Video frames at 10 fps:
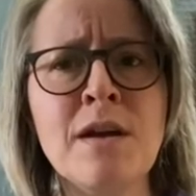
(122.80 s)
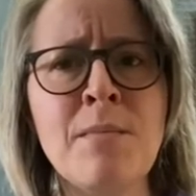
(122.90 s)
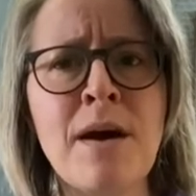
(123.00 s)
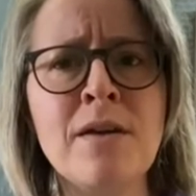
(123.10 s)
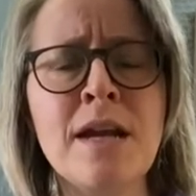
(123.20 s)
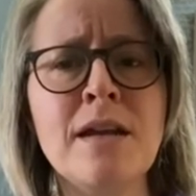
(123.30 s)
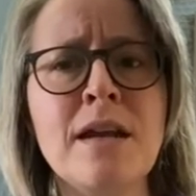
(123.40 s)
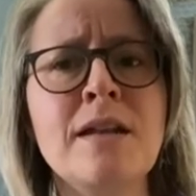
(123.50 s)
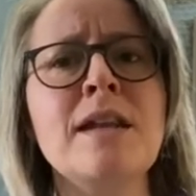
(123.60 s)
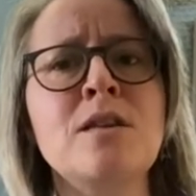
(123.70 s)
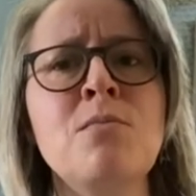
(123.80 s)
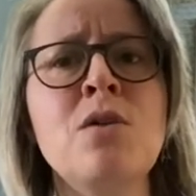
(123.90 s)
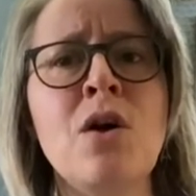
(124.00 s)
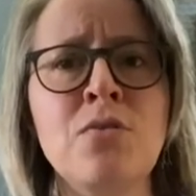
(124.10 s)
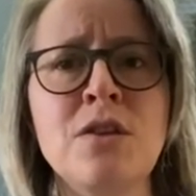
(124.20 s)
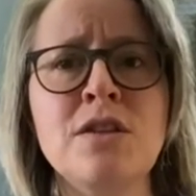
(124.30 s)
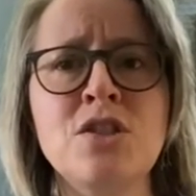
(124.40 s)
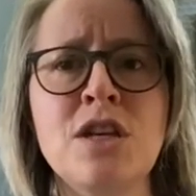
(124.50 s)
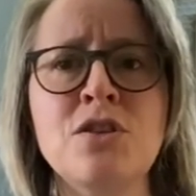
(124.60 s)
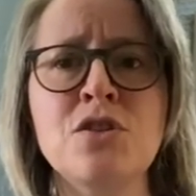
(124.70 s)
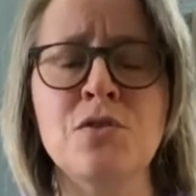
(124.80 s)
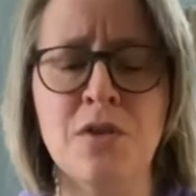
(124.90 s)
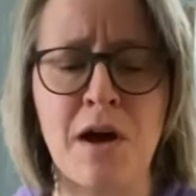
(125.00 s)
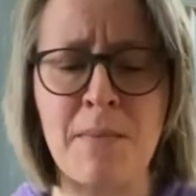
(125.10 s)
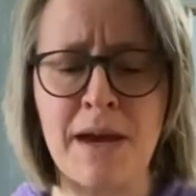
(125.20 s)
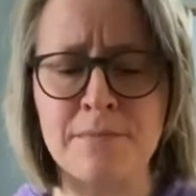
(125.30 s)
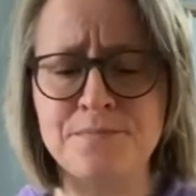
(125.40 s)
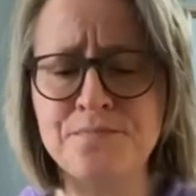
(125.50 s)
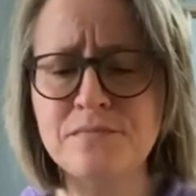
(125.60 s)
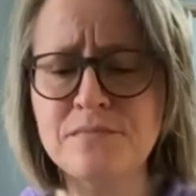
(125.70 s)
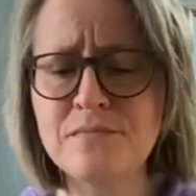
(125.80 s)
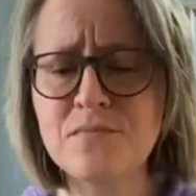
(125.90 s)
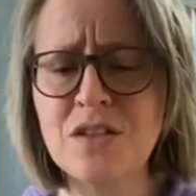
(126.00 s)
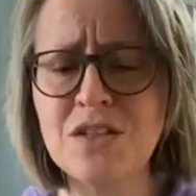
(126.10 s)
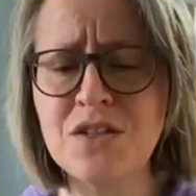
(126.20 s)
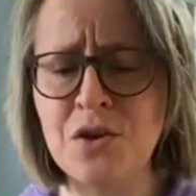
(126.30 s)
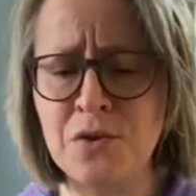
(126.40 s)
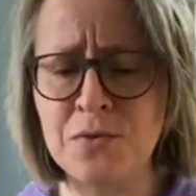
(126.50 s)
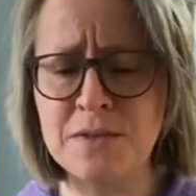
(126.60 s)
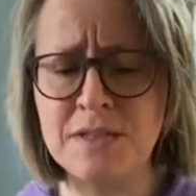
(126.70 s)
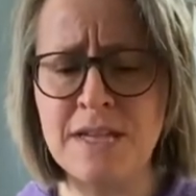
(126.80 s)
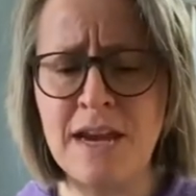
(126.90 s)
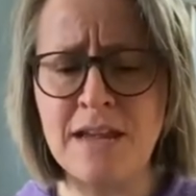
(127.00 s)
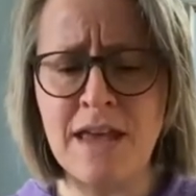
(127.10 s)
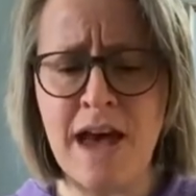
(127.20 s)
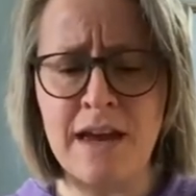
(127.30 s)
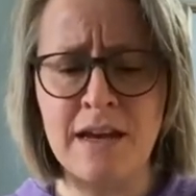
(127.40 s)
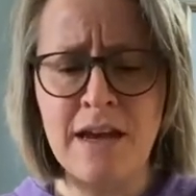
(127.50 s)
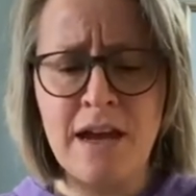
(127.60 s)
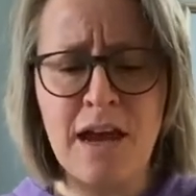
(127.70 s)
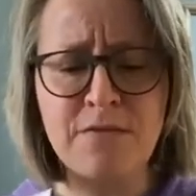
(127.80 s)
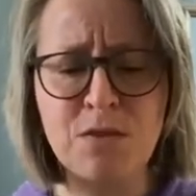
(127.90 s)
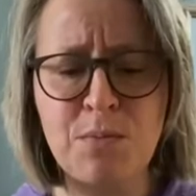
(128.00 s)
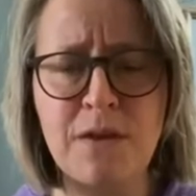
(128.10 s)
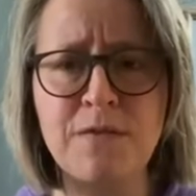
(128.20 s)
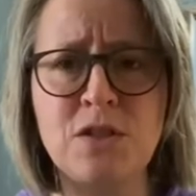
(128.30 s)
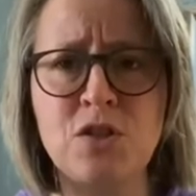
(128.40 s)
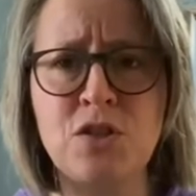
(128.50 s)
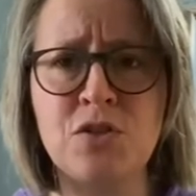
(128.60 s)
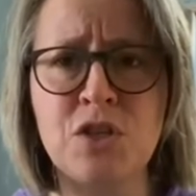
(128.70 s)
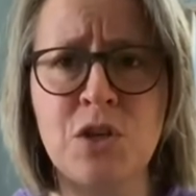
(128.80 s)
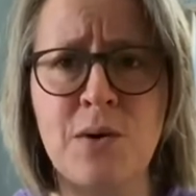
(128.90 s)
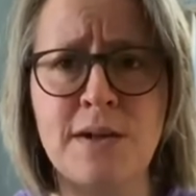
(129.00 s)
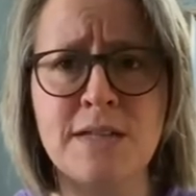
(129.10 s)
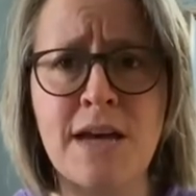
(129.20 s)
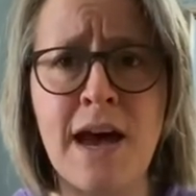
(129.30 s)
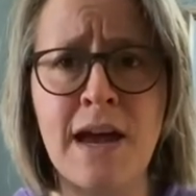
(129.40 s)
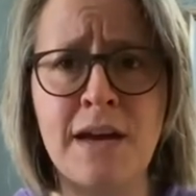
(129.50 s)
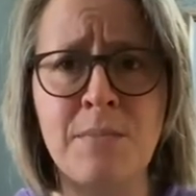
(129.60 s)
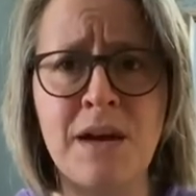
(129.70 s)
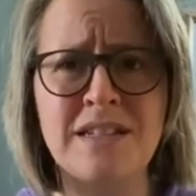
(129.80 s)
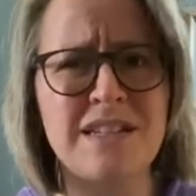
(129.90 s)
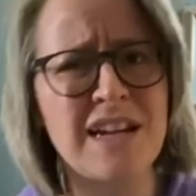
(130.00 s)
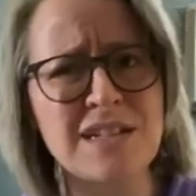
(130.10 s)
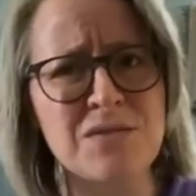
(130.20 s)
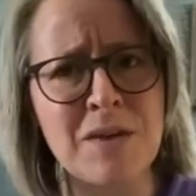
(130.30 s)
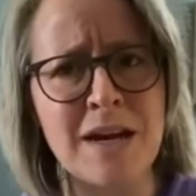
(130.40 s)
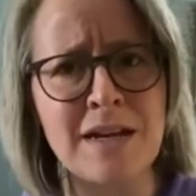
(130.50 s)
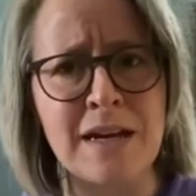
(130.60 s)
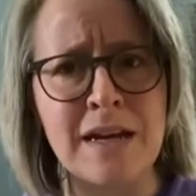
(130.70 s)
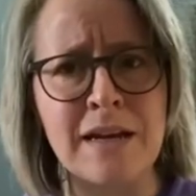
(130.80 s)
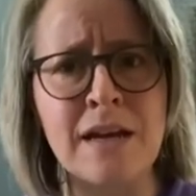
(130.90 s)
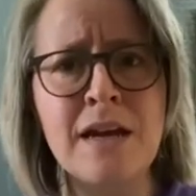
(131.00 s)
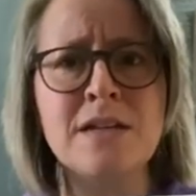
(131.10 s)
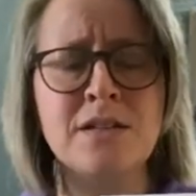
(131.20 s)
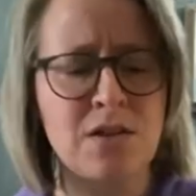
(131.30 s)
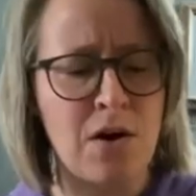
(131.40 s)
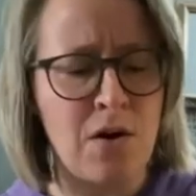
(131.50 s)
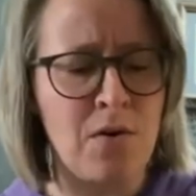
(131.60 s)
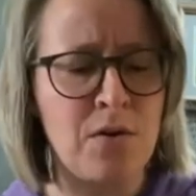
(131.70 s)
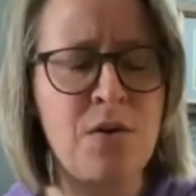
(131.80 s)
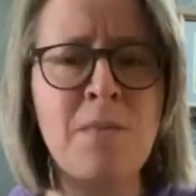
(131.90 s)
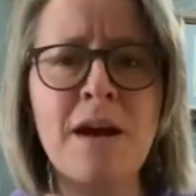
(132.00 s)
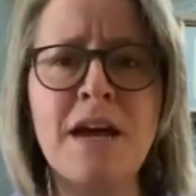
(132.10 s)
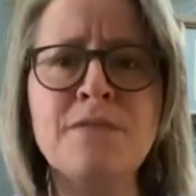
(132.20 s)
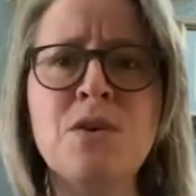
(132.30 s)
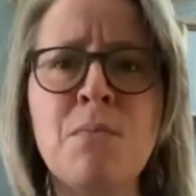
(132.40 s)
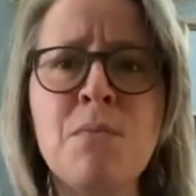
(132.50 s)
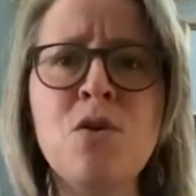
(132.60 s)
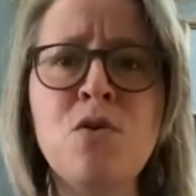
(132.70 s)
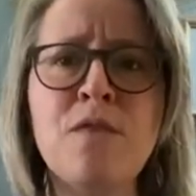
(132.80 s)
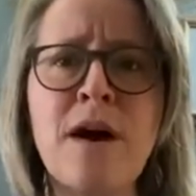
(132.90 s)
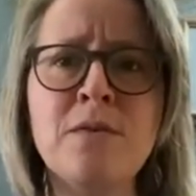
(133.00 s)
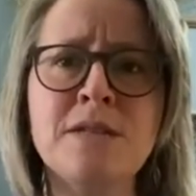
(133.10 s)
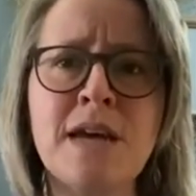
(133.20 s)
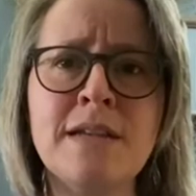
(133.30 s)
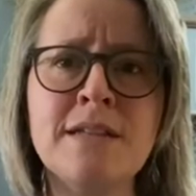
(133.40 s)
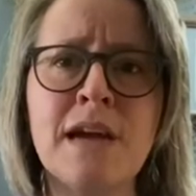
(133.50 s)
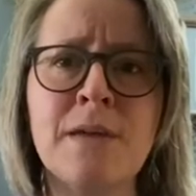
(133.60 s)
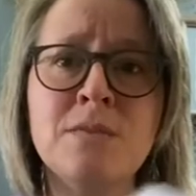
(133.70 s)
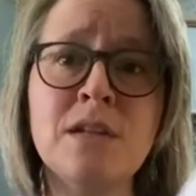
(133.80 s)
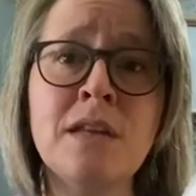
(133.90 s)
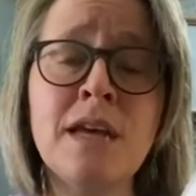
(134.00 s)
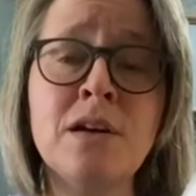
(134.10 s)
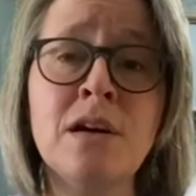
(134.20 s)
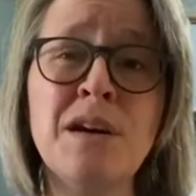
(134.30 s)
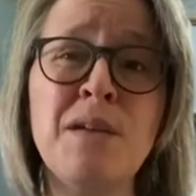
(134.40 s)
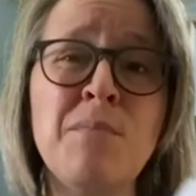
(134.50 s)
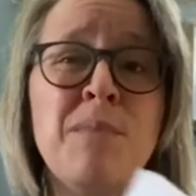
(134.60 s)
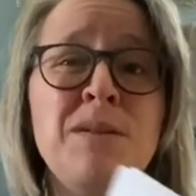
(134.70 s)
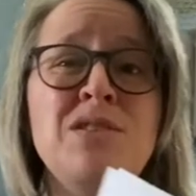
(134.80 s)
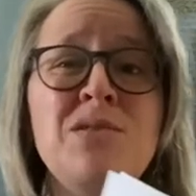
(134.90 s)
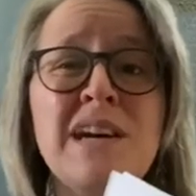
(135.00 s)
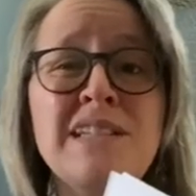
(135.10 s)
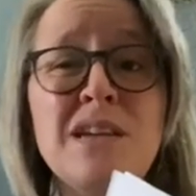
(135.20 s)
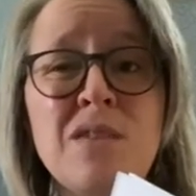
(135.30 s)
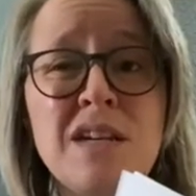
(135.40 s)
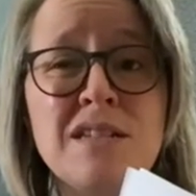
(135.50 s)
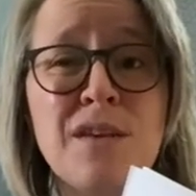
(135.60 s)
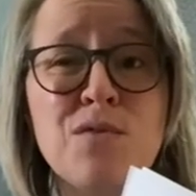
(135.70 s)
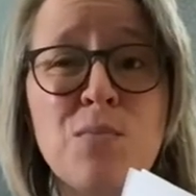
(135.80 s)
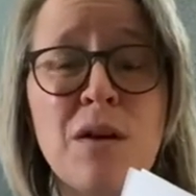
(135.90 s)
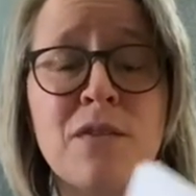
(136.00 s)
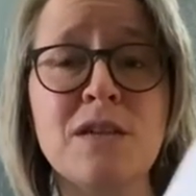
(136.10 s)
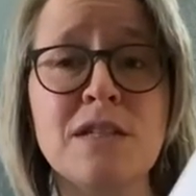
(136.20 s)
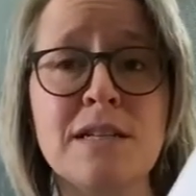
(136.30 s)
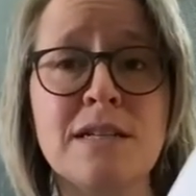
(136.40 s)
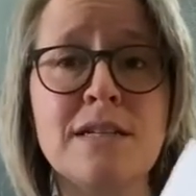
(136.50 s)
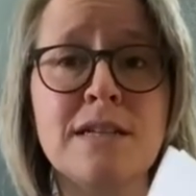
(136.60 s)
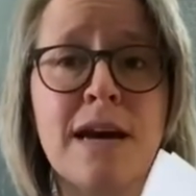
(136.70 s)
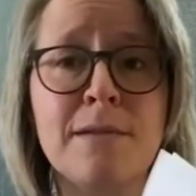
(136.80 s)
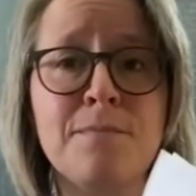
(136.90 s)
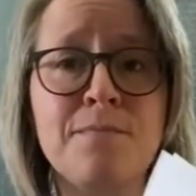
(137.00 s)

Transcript: about it and let them know that the changes are coming. So say that after breakfast, you usually go outside, but today it's raining, so you might have to move outside time to later and maybe do activities after breakfast instead.